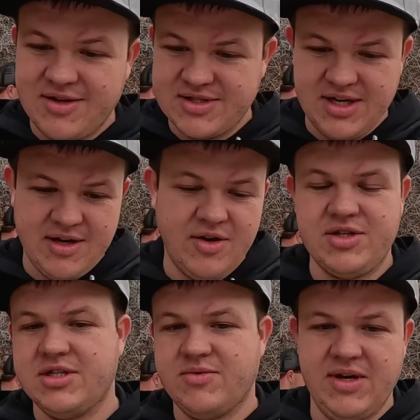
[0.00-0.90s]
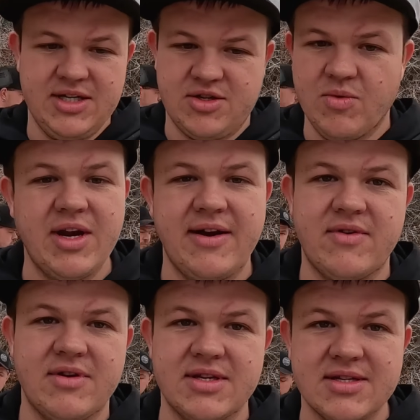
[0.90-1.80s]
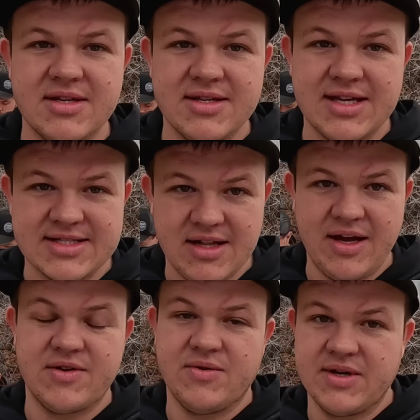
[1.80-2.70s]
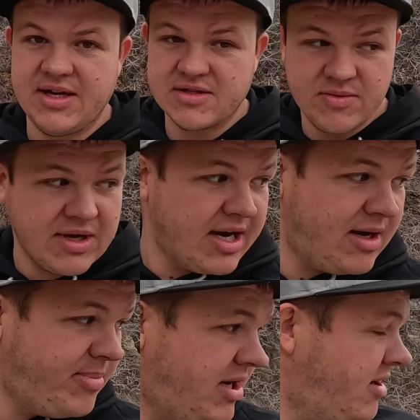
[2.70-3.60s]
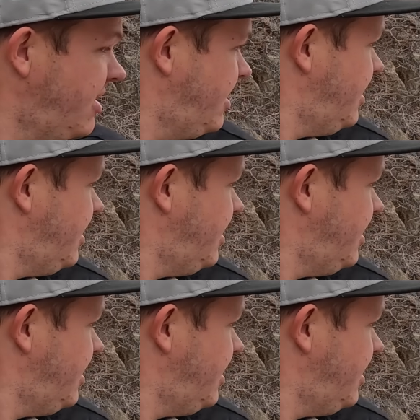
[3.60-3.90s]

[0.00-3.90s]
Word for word: there's an inertia switch or whatever that doesn't allow it to go into gear. So we got it up here,